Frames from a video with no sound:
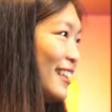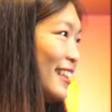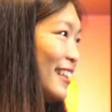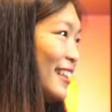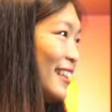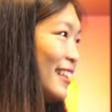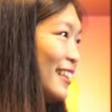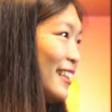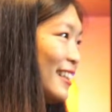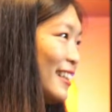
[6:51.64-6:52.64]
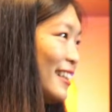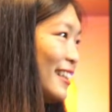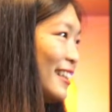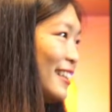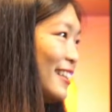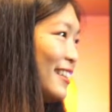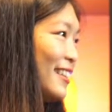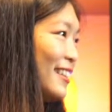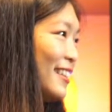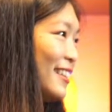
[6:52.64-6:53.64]

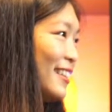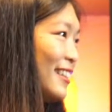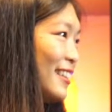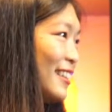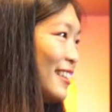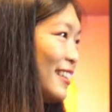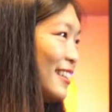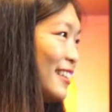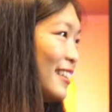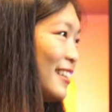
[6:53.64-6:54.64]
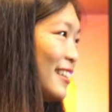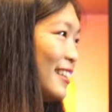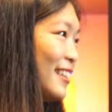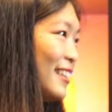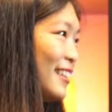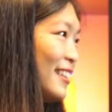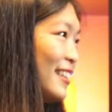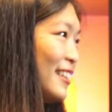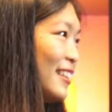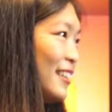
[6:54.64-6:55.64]

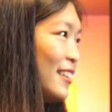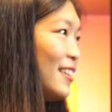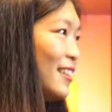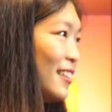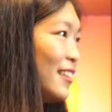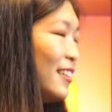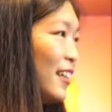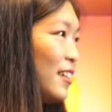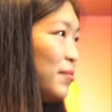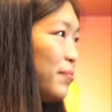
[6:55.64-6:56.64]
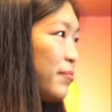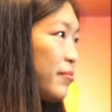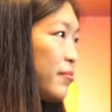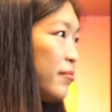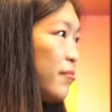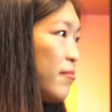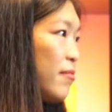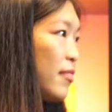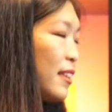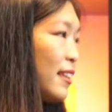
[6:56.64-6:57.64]

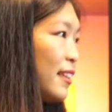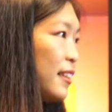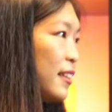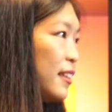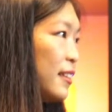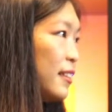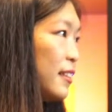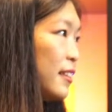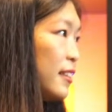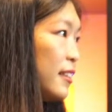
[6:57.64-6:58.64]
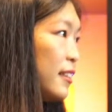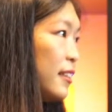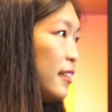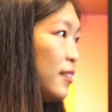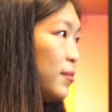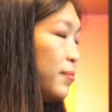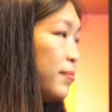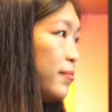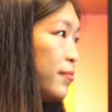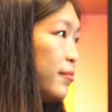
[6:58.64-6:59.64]
No words are spoken by the person on screen.